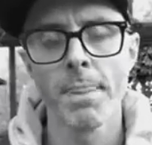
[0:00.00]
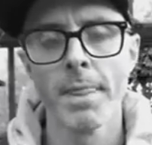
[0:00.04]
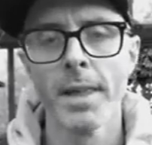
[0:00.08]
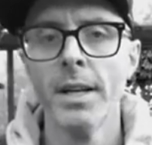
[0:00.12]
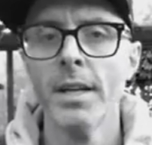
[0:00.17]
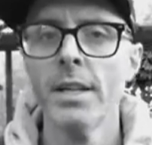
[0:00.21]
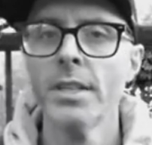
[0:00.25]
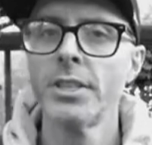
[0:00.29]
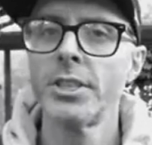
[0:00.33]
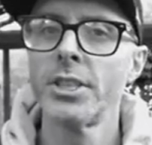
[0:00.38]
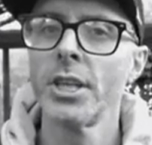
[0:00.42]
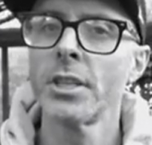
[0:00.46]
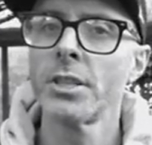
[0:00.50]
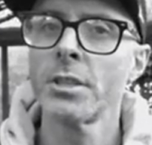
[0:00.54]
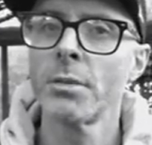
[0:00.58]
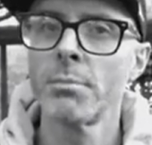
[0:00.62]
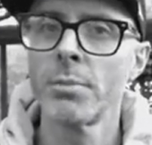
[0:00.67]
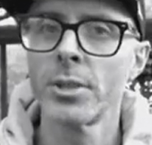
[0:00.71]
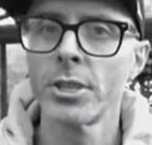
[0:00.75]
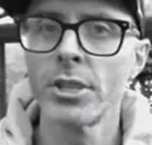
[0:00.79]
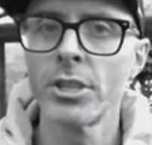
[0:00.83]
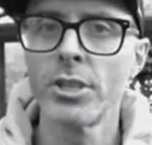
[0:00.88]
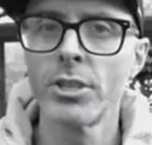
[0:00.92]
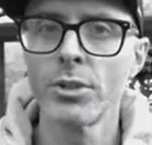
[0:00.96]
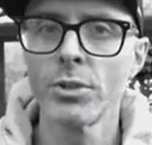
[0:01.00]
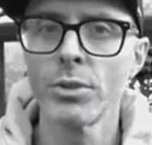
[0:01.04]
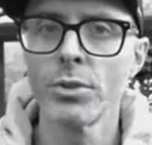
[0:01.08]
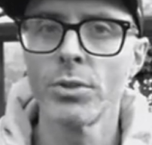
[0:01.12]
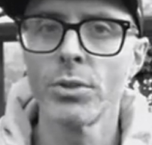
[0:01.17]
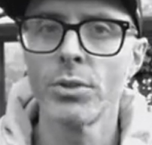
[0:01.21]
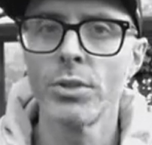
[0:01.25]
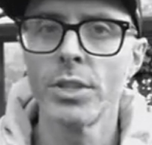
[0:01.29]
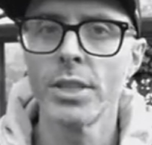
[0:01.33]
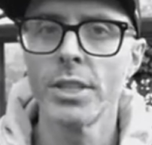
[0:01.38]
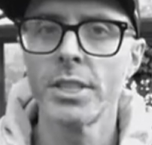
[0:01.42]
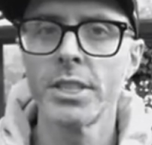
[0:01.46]
Son number two
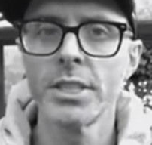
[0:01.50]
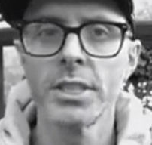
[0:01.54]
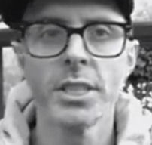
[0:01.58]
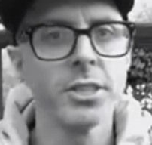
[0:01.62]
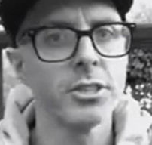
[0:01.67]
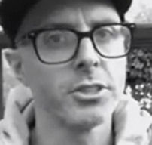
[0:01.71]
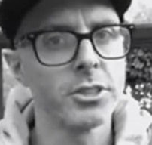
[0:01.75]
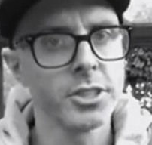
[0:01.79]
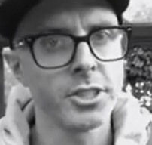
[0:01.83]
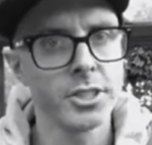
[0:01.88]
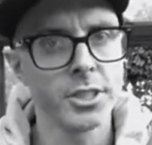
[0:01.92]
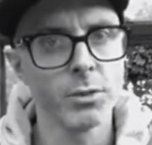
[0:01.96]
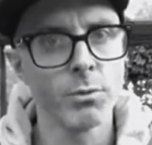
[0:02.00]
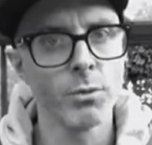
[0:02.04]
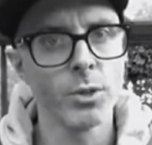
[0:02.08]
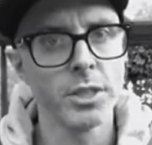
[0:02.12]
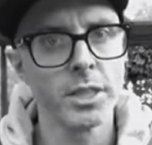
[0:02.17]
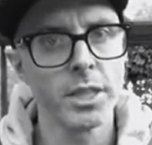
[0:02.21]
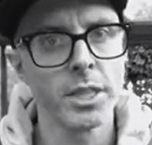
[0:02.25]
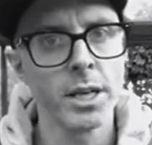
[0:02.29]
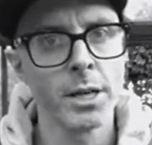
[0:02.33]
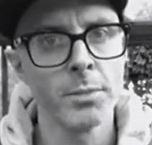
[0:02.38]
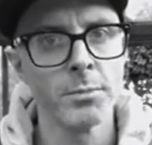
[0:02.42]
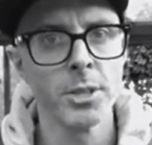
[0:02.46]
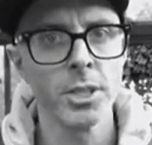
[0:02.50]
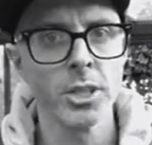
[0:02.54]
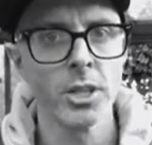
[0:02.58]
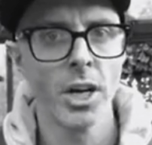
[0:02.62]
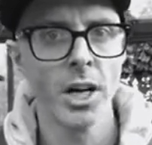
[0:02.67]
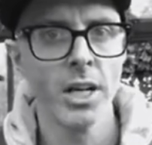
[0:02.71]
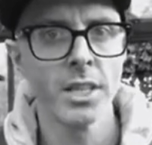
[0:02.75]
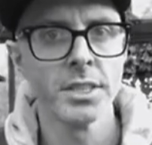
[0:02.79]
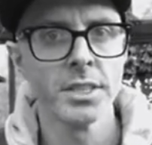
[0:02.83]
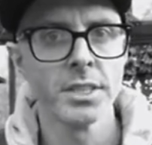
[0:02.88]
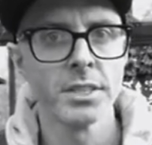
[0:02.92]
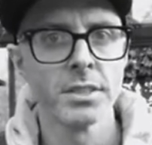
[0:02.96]
is an interesting one to come
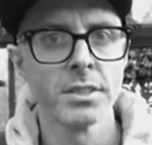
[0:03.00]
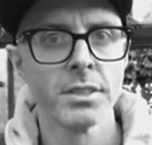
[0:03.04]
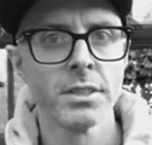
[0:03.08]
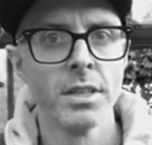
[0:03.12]
across,